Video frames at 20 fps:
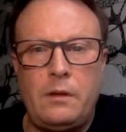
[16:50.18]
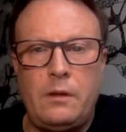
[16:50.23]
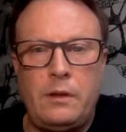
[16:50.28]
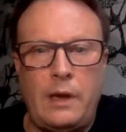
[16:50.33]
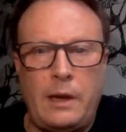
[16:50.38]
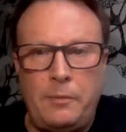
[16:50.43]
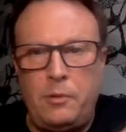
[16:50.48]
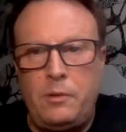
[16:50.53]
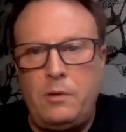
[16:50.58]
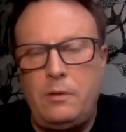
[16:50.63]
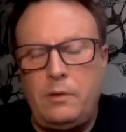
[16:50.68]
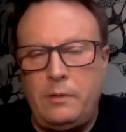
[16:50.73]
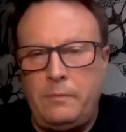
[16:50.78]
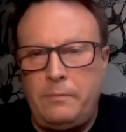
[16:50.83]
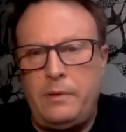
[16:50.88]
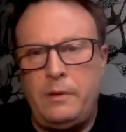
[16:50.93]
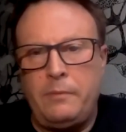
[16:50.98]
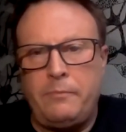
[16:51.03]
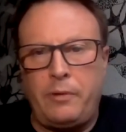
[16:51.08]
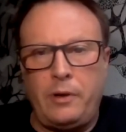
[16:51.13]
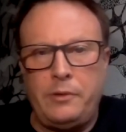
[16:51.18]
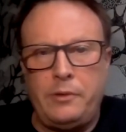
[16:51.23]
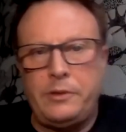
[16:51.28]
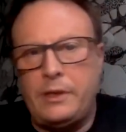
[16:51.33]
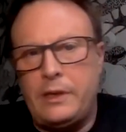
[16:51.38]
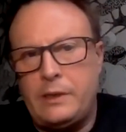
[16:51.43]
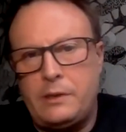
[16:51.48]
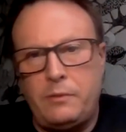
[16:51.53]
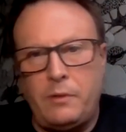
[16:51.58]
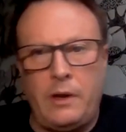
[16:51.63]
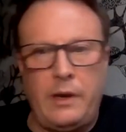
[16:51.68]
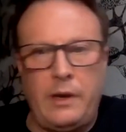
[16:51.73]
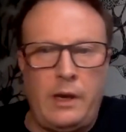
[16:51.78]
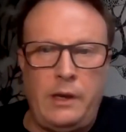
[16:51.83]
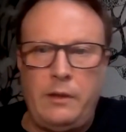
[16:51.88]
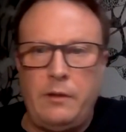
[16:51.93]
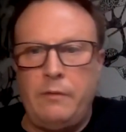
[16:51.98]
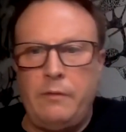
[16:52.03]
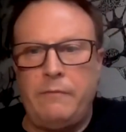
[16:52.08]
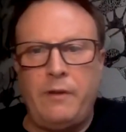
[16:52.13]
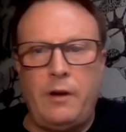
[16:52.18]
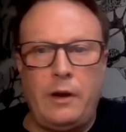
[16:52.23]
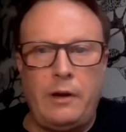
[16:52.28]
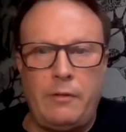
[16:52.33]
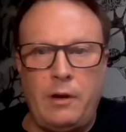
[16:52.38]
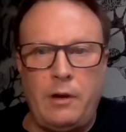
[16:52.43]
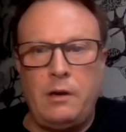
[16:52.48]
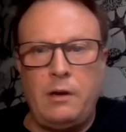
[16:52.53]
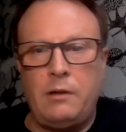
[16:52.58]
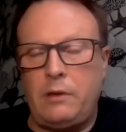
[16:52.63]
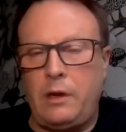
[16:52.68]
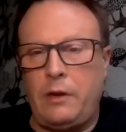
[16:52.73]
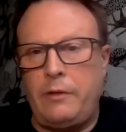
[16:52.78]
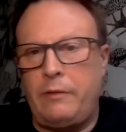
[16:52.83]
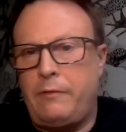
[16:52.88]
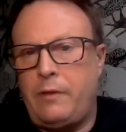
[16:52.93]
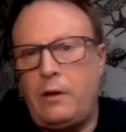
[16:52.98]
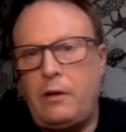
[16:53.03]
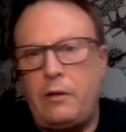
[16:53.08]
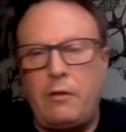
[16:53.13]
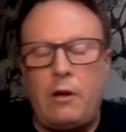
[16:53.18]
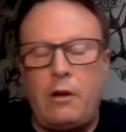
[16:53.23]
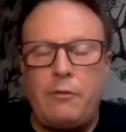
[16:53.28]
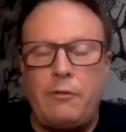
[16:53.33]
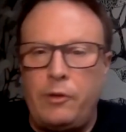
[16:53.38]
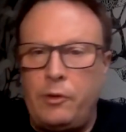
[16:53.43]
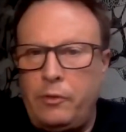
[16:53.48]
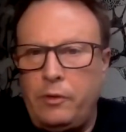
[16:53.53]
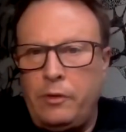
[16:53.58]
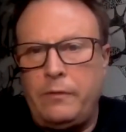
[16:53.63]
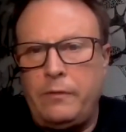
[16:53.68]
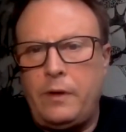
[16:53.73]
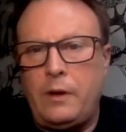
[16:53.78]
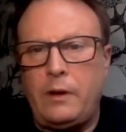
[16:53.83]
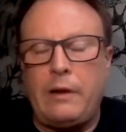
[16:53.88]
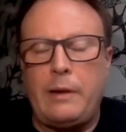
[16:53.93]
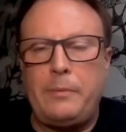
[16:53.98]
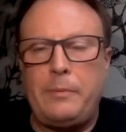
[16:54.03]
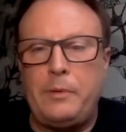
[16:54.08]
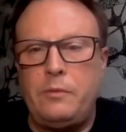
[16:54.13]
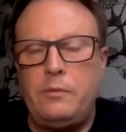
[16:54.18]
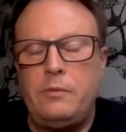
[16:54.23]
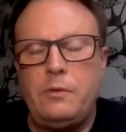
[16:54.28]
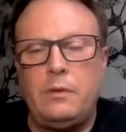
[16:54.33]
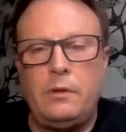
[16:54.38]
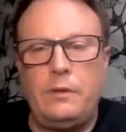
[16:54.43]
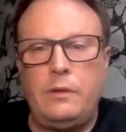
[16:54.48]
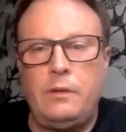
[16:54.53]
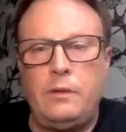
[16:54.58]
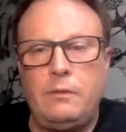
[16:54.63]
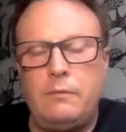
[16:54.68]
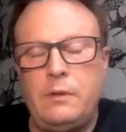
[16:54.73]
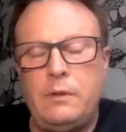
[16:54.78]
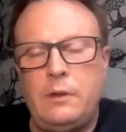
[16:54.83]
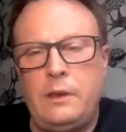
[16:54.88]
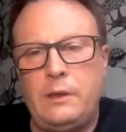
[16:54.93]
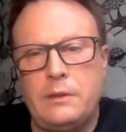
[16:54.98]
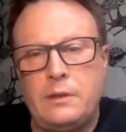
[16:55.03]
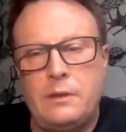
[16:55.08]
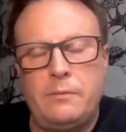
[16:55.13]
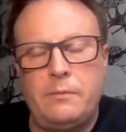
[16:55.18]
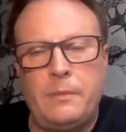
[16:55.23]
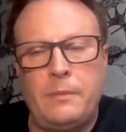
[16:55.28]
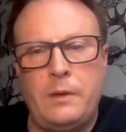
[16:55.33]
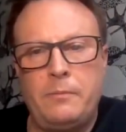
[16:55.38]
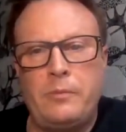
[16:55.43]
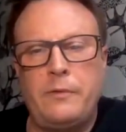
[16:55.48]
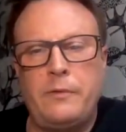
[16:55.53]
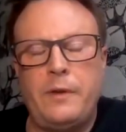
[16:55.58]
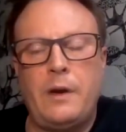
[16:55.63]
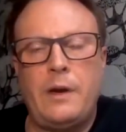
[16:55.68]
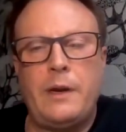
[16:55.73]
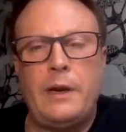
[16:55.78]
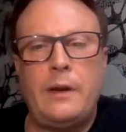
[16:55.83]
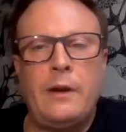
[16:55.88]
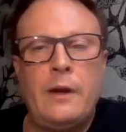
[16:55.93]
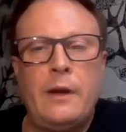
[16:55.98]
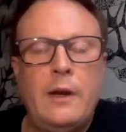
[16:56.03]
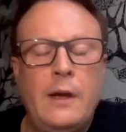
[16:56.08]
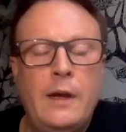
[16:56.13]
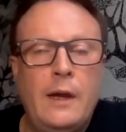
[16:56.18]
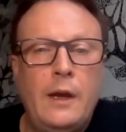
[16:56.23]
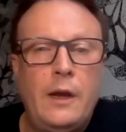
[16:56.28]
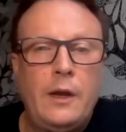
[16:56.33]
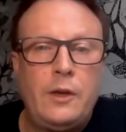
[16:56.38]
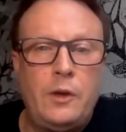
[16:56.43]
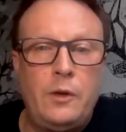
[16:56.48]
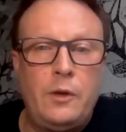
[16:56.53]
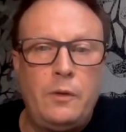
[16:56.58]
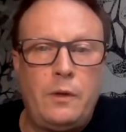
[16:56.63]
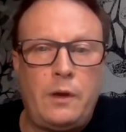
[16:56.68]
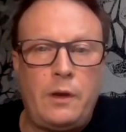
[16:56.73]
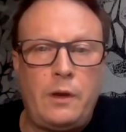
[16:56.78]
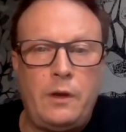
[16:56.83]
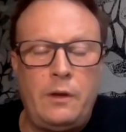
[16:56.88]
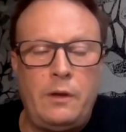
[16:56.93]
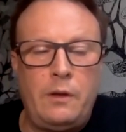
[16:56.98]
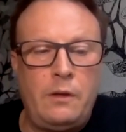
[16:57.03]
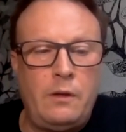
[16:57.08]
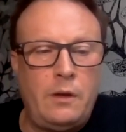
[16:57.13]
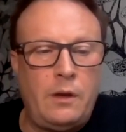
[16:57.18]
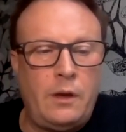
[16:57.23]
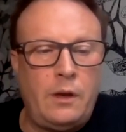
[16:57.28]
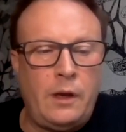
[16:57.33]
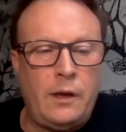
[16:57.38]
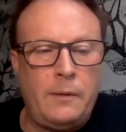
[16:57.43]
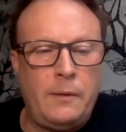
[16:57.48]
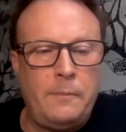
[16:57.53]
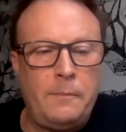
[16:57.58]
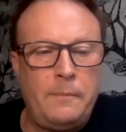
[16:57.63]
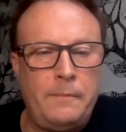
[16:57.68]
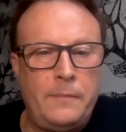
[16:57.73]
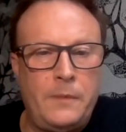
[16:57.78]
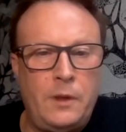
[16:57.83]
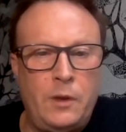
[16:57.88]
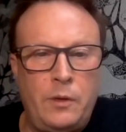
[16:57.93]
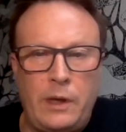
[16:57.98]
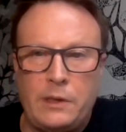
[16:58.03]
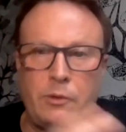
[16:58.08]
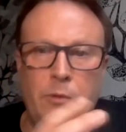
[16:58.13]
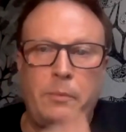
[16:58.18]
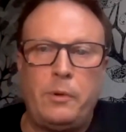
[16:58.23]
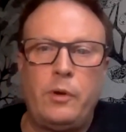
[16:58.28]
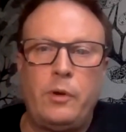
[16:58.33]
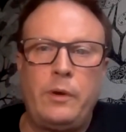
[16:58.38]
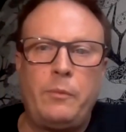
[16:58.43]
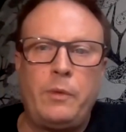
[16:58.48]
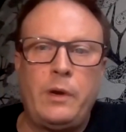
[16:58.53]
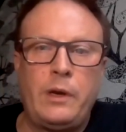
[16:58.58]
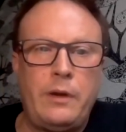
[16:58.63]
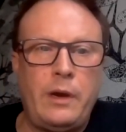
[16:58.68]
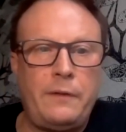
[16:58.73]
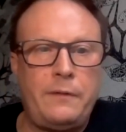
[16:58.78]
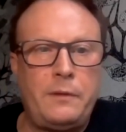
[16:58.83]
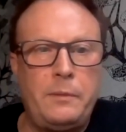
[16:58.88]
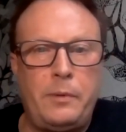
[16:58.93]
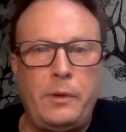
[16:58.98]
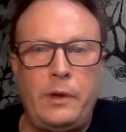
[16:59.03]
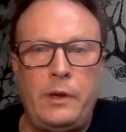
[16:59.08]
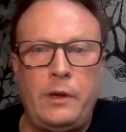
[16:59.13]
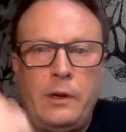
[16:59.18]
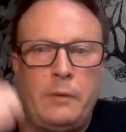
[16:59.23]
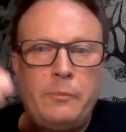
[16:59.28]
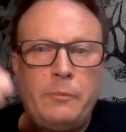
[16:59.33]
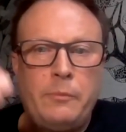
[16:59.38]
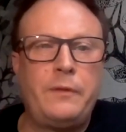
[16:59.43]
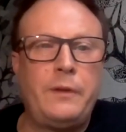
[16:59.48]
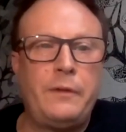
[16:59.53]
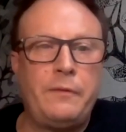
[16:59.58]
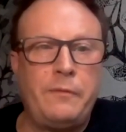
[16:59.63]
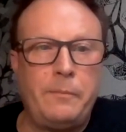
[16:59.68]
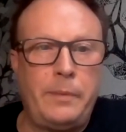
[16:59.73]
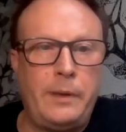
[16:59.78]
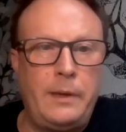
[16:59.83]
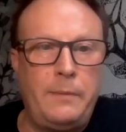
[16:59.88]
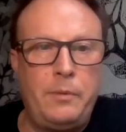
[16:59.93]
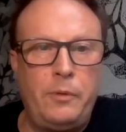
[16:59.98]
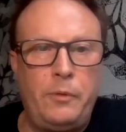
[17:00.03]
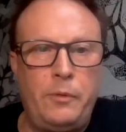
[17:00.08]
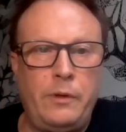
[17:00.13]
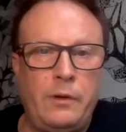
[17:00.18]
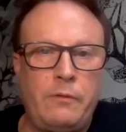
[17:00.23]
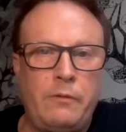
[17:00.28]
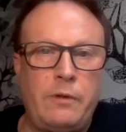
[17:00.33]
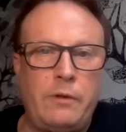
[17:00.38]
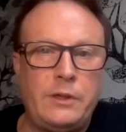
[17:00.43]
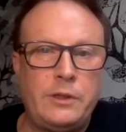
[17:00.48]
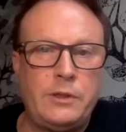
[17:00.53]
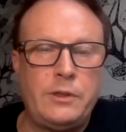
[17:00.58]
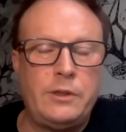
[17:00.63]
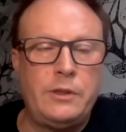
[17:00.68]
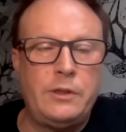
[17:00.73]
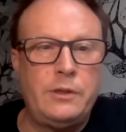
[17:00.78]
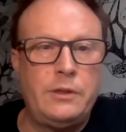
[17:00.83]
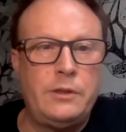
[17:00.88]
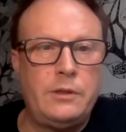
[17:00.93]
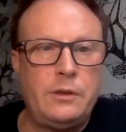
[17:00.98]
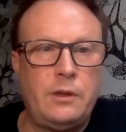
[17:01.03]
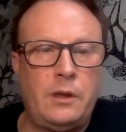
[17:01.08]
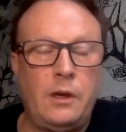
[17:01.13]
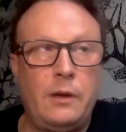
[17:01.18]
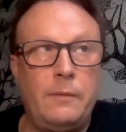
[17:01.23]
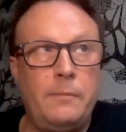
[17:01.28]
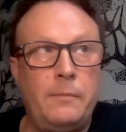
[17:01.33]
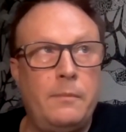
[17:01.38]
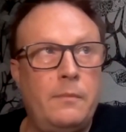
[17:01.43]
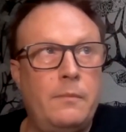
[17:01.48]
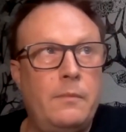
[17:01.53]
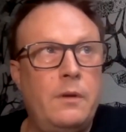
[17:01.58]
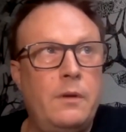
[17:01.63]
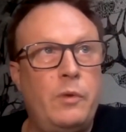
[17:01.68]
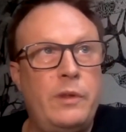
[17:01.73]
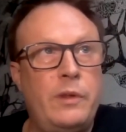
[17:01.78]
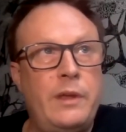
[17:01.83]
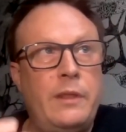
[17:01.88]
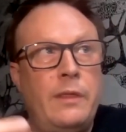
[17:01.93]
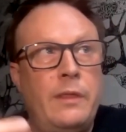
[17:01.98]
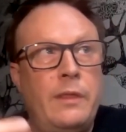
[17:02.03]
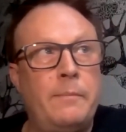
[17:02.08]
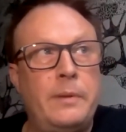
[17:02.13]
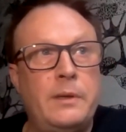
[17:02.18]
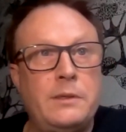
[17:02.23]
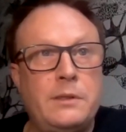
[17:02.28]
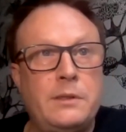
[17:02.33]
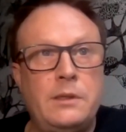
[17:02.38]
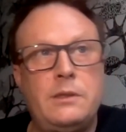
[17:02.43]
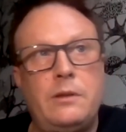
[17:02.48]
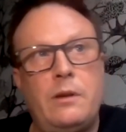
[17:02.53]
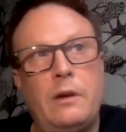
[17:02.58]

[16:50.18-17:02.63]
Apple the process, right, either going via our route or via Apple on the links provided, you can you get to a point where you have to put in a number of different people that are registered within the business.